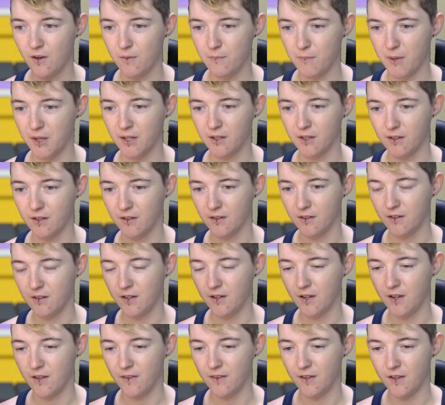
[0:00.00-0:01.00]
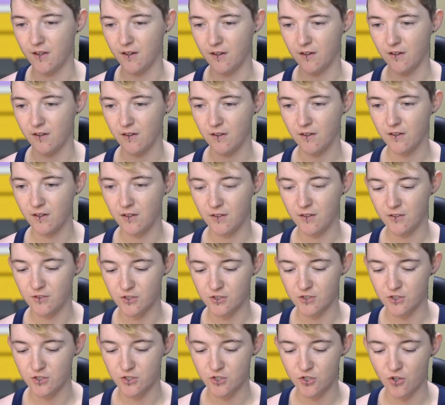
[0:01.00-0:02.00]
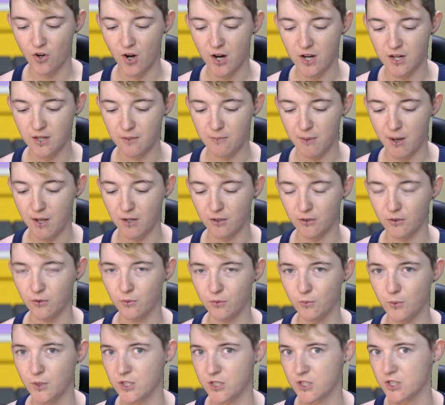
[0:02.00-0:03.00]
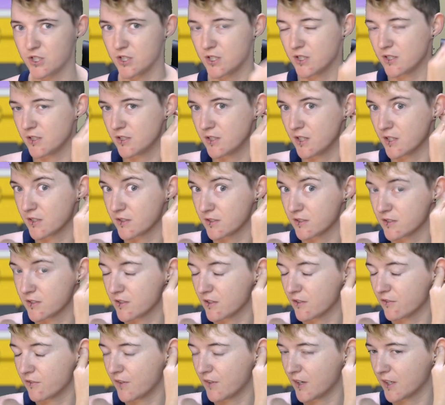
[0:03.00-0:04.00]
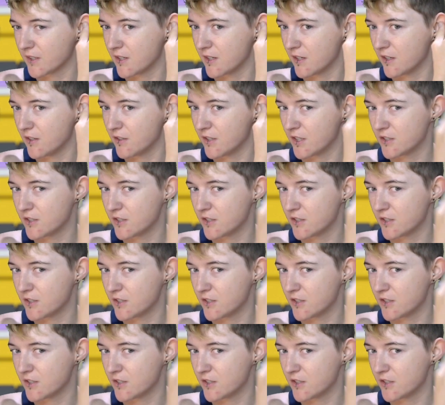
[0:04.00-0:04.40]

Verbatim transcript: mega, and then just a training battle, which doesn't affect any.